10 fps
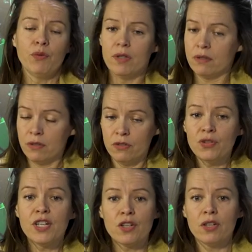Well,
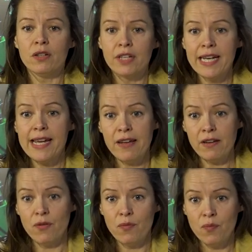
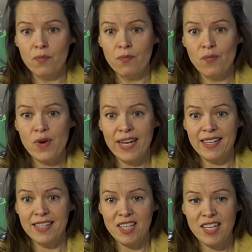traditionally, we
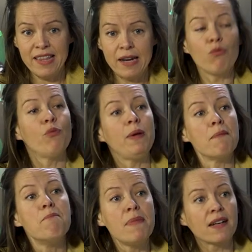can see that it will be a
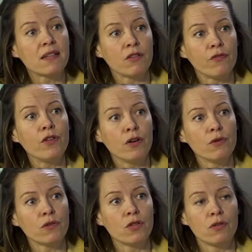mix of
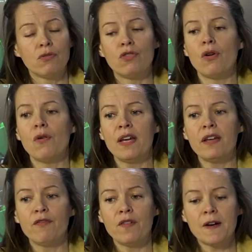those. So
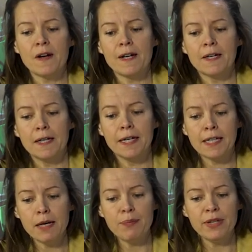if uh, uh, a
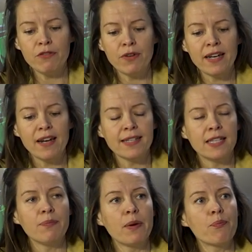company
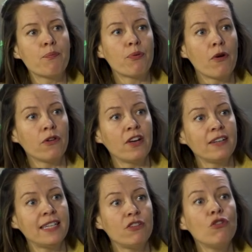realizes my
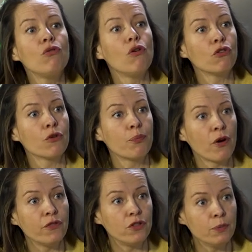product is no longer
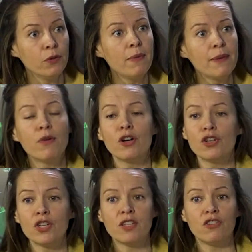profitable, my
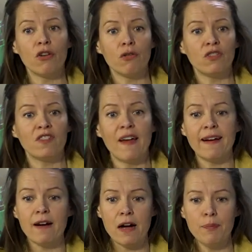margins don't
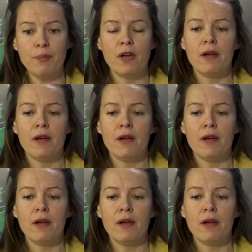stack up,